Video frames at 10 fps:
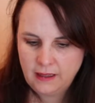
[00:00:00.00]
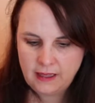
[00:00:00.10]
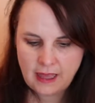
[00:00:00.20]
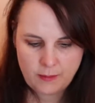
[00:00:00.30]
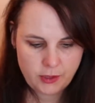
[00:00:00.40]

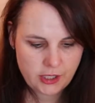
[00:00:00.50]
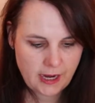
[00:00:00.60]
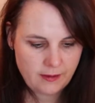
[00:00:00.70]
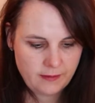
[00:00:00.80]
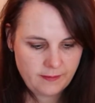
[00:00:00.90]
get that pushed
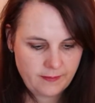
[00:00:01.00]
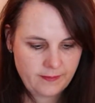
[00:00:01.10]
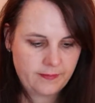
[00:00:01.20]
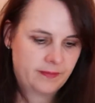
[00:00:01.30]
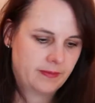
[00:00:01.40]
down.
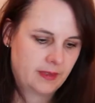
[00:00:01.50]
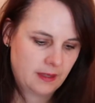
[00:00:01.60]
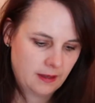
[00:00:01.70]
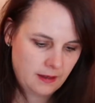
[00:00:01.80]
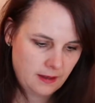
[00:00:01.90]

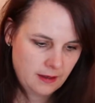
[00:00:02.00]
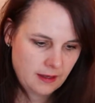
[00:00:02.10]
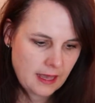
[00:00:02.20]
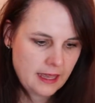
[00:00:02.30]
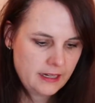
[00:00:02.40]

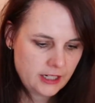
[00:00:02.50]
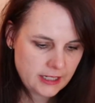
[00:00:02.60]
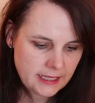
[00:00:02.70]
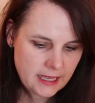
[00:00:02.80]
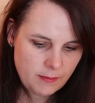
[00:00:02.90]
And you
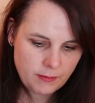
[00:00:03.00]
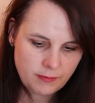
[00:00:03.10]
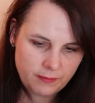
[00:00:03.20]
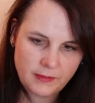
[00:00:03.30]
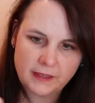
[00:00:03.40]
just keep,
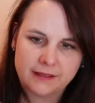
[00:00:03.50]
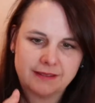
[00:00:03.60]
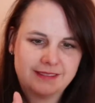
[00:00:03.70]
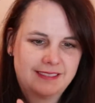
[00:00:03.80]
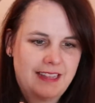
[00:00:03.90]

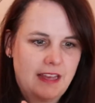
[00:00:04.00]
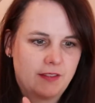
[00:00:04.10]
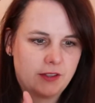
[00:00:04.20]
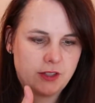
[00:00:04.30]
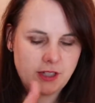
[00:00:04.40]
I
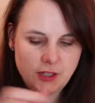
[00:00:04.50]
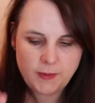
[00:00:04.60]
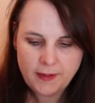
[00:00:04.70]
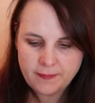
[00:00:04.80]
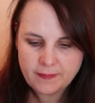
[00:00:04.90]
have glue stuck
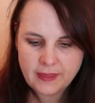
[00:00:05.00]
to me.